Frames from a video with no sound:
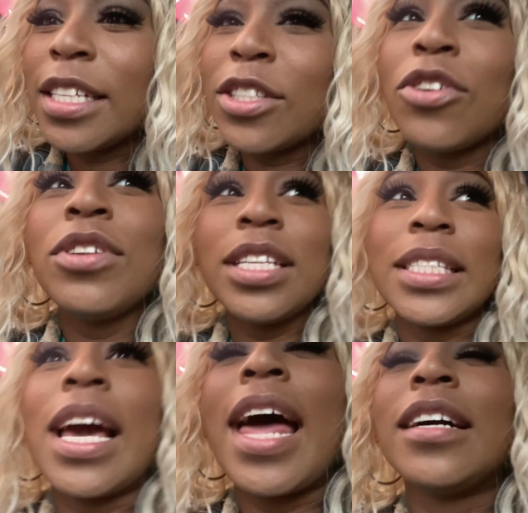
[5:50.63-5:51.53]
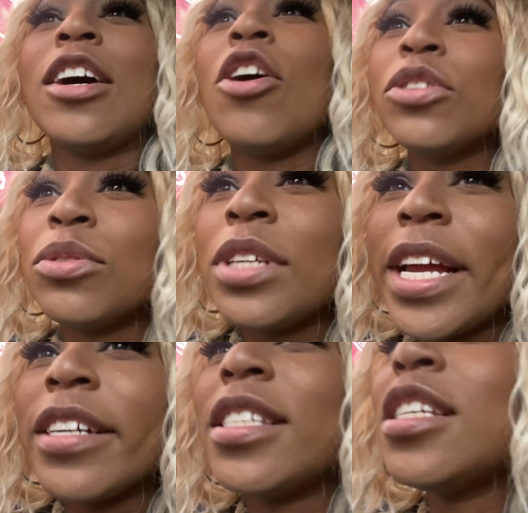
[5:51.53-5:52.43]
so you need to kind of go through
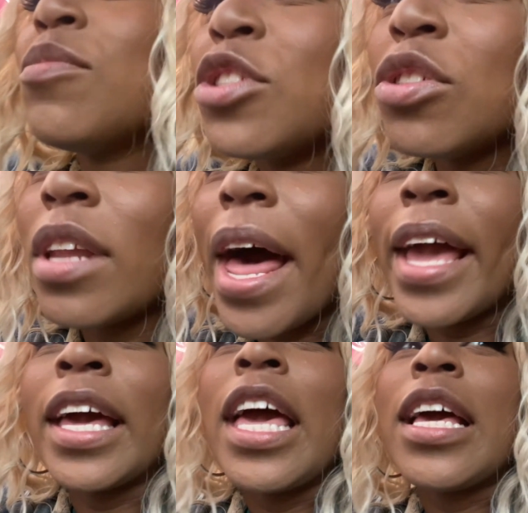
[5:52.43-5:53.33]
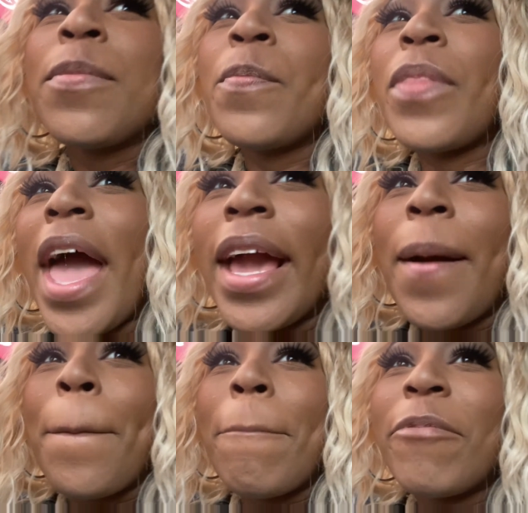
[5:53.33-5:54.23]
there see what you like like
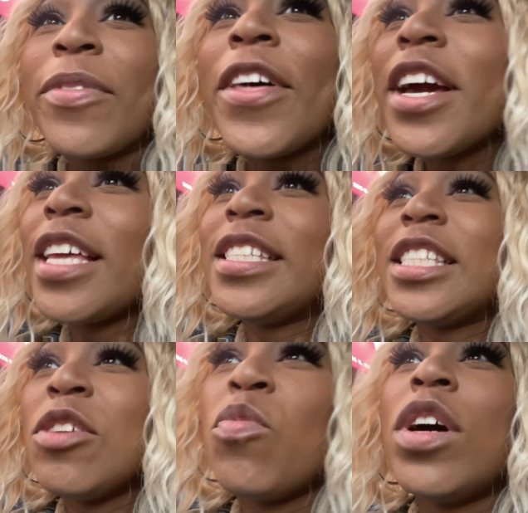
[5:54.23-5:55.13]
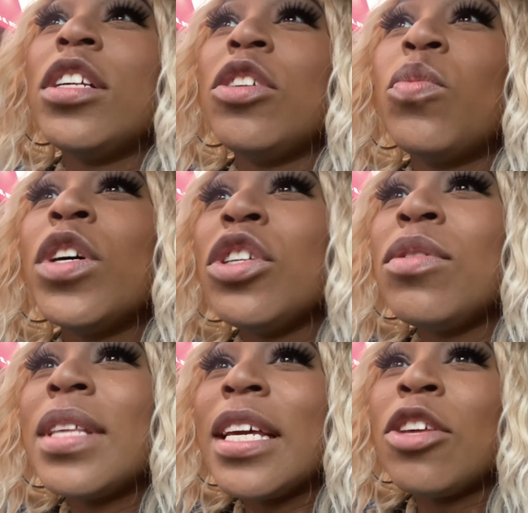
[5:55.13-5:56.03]
look and see what what you
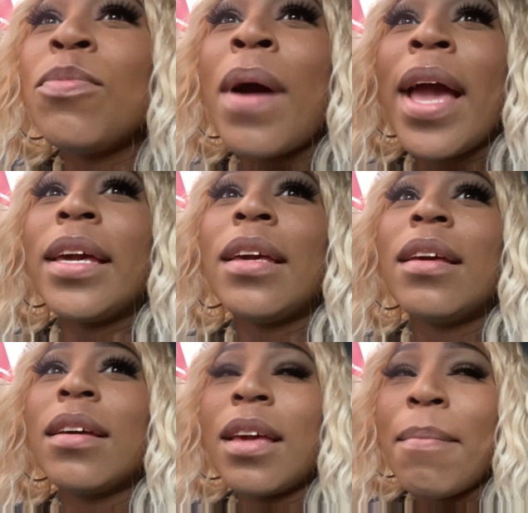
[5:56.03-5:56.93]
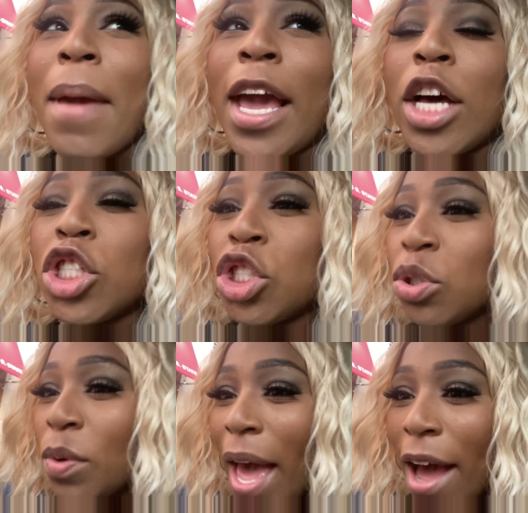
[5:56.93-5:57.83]
think you might can make a
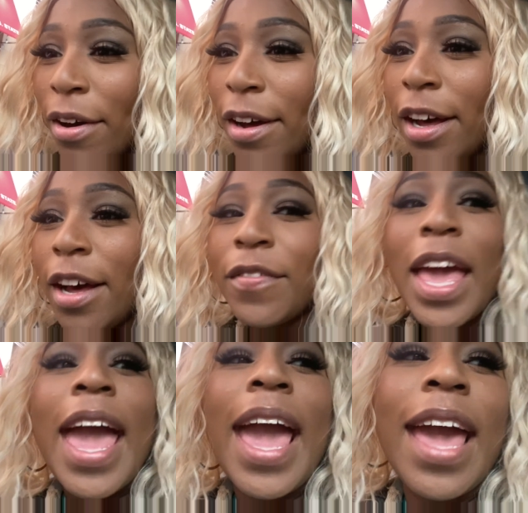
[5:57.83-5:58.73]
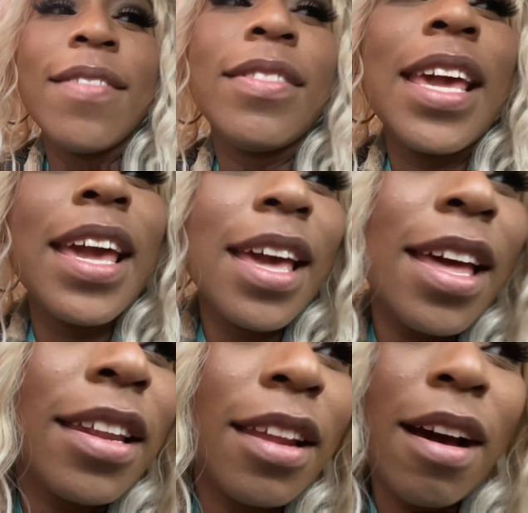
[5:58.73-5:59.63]
shoot out of and
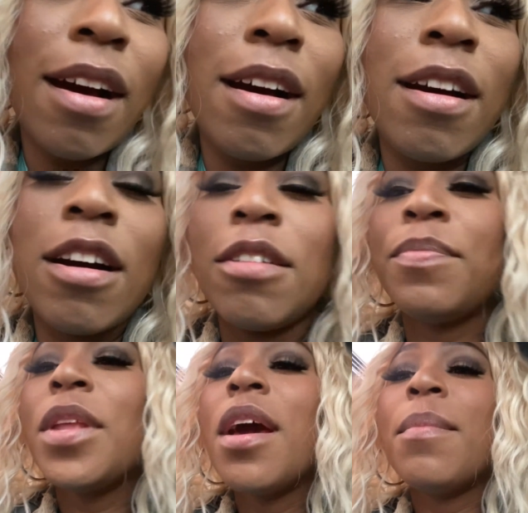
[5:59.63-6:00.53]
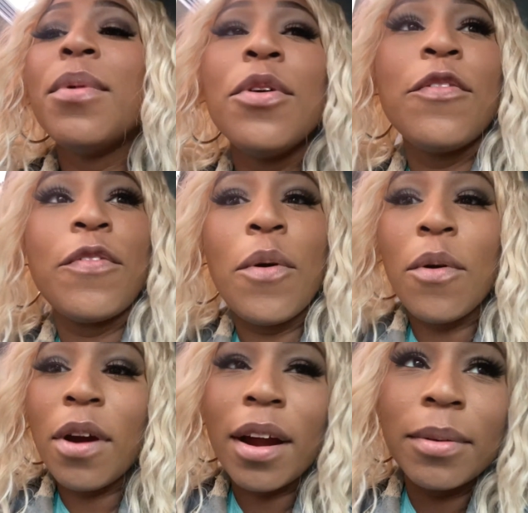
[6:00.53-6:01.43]
then um move
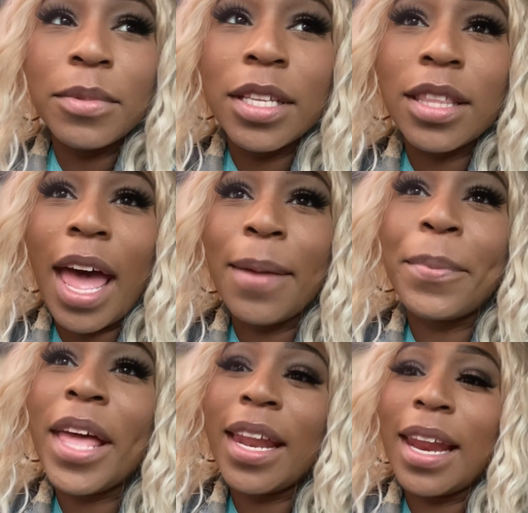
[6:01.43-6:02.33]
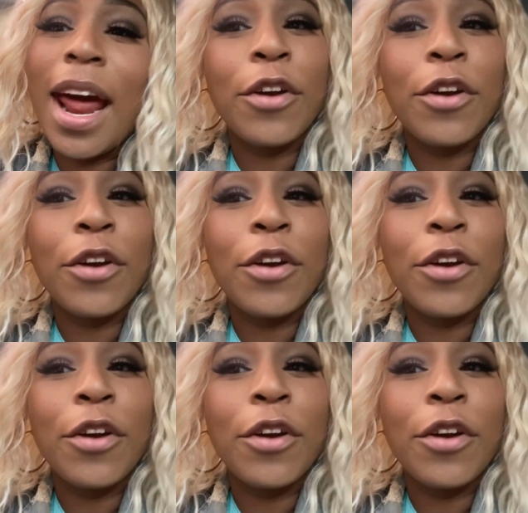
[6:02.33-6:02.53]
forward with like planning out a